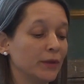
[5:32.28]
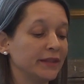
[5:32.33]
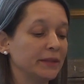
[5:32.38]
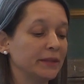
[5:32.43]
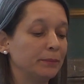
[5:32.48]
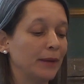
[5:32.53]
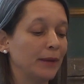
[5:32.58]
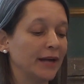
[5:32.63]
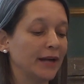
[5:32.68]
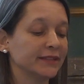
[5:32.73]

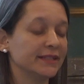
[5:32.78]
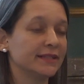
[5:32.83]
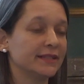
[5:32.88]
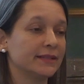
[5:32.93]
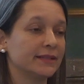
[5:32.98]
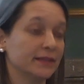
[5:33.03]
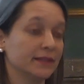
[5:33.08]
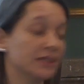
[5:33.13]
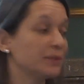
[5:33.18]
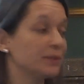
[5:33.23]

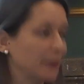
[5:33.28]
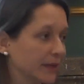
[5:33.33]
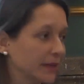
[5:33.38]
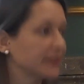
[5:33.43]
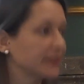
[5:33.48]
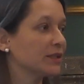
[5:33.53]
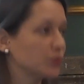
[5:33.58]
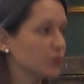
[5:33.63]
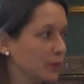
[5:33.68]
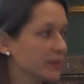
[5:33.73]
this
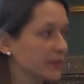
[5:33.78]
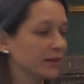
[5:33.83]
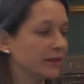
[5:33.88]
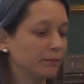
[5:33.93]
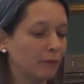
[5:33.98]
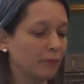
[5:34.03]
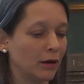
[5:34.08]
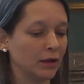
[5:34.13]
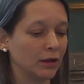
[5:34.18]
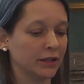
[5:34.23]
practice was
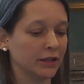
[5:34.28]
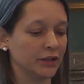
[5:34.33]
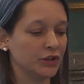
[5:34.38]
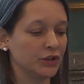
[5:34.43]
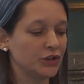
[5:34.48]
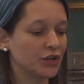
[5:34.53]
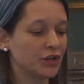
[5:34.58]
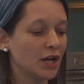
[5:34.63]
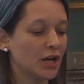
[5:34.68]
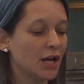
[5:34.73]

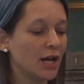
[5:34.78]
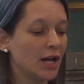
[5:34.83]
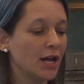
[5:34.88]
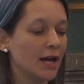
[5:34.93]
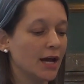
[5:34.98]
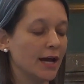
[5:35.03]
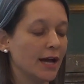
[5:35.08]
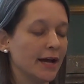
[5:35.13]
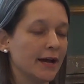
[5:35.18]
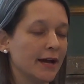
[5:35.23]
abolished
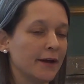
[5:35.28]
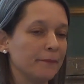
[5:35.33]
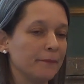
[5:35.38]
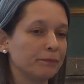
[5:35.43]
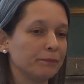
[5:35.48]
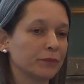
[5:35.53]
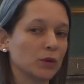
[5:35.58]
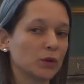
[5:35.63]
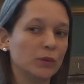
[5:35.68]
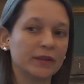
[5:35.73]

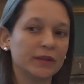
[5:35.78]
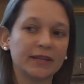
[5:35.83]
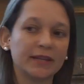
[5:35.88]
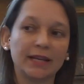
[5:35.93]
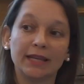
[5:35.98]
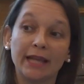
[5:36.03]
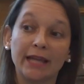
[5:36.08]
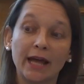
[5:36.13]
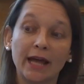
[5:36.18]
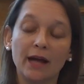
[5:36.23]
with
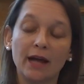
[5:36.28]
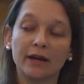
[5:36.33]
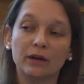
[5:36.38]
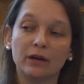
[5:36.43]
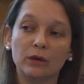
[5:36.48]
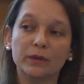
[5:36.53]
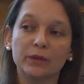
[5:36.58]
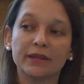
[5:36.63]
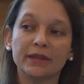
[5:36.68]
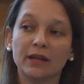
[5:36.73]

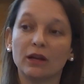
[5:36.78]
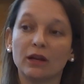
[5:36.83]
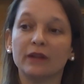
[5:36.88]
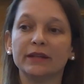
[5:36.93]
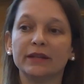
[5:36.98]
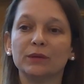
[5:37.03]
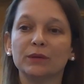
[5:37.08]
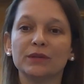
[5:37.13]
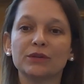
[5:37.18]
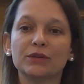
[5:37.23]
a law
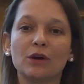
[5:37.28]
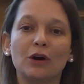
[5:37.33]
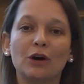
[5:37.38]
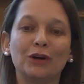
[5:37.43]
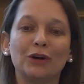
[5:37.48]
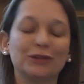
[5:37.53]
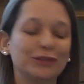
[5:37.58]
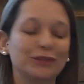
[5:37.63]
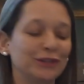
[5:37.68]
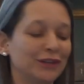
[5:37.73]
that was
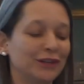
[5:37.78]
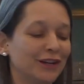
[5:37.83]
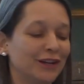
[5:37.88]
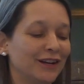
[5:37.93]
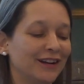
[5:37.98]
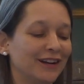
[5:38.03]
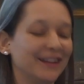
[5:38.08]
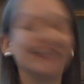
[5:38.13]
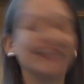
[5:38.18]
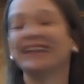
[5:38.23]
called,
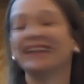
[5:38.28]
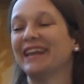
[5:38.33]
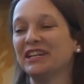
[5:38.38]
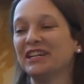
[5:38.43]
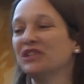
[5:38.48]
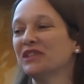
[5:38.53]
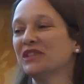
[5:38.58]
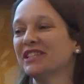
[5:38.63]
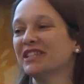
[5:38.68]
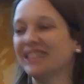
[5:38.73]
I
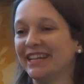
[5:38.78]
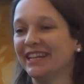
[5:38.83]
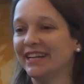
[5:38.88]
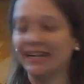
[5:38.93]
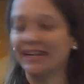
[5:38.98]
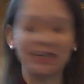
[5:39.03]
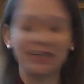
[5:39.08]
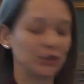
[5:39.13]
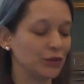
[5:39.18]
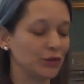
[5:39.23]

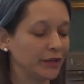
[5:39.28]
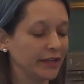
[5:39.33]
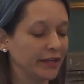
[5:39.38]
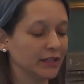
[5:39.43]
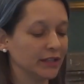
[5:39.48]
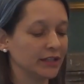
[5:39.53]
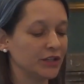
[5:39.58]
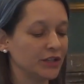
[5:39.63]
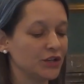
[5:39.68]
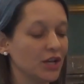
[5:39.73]
translated into
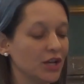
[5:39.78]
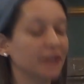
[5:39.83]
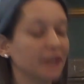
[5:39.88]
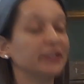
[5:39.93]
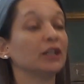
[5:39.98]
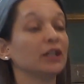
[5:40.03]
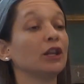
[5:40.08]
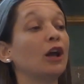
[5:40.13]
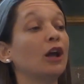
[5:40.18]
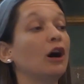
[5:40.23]
English,
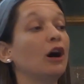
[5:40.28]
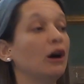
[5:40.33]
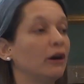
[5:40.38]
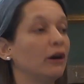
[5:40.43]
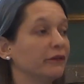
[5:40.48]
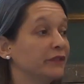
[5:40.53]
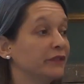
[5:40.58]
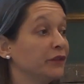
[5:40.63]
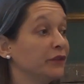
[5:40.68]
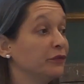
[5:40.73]
the law
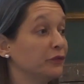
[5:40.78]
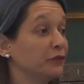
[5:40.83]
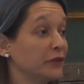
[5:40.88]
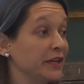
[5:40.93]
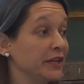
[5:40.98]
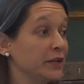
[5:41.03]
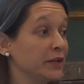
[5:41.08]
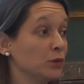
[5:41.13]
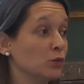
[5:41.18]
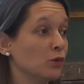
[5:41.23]
of the
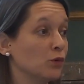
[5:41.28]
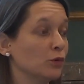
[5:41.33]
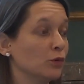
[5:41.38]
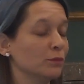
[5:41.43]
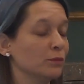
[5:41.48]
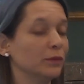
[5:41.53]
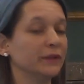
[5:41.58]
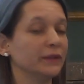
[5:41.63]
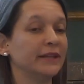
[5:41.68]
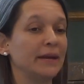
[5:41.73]
free
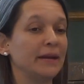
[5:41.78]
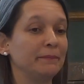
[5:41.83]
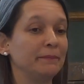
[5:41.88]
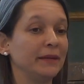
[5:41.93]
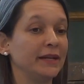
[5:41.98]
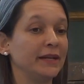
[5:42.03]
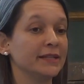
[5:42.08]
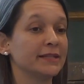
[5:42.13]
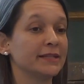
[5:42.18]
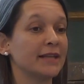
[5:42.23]
womb. That
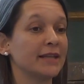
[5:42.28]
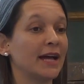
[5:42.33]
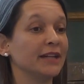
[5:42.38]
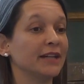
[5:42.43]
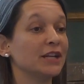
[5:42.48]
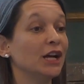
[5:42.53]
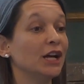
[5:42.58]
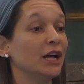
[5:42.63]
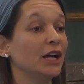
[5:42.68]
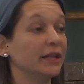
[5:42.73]
means
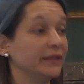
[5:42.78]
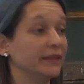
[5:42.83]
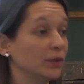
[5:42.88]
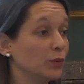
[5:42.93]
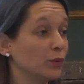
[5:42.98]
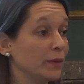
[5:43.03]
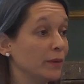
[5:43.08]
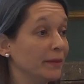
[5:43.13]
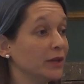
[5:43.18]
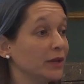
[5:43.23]
that the
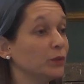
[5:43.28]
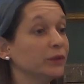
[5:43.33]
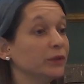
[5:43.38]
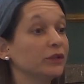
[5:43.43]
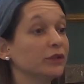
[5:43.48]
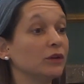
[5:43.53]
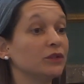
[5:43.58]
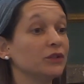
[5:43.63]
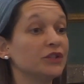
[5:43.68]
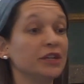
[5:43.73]
women
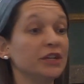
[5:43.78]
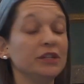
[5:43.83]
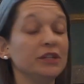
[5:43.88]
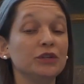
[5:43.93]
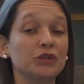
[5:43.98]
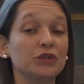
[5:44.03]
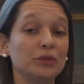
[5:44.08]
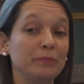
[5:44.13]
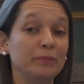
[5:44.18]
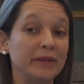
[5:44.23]
would continue
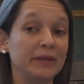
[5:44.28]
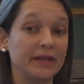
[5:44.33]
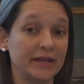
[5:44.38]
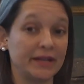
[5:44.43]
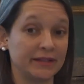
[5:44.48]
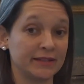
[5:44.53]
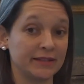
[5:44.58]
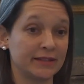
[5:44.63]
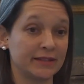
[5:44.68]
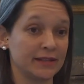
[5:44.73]
to be
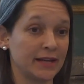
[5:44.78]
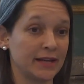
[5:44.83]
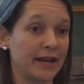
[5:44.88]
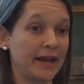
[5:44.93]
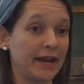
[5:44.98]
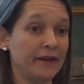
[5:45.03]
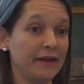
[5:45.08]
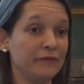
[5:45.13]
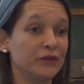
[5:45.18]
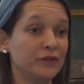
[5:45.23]

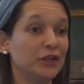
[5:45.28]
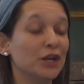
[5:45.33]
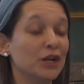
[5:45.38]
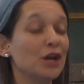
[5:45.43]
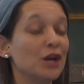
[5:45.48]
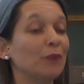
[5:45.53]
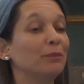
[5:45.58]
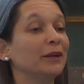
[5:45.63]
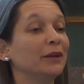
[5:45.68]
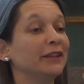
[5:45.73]
enslaved,
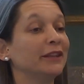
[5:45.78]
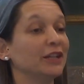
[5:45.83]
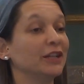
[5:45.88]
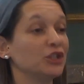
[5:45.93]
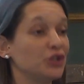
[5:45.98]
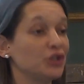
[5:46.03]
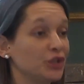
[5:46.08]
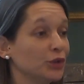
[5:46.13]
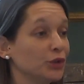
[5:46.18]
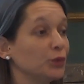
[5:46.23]
but their
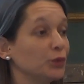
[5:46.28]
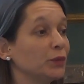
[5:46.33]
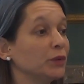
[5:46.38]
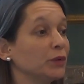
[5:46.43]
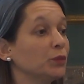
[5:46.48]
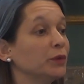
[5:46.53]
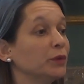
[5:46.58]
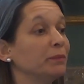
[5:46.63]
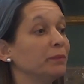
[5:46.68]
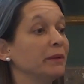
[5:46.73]

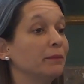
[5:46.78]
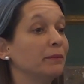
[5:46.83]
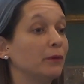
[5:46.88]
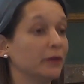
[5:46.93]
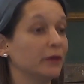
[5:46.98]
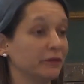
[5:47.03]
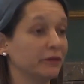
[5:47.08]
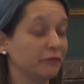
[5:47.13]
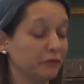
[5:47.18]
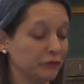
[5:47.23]
children would be
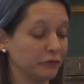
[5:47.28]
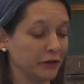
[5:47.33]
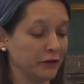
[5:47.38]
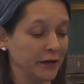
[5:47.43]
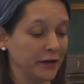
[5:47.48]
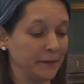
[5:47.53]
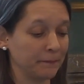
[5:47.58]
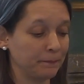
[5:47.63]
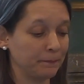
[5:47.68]
born free.